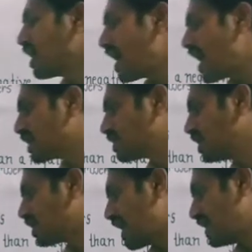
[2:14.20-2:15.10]
at
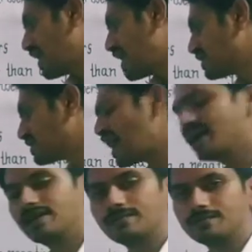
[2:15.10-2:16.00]
the right hand
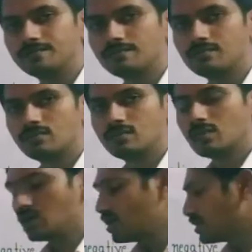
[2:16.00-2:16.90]
side.
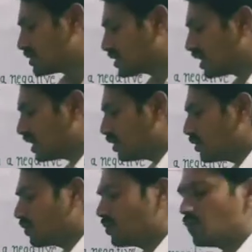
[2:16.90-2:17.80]
Sir,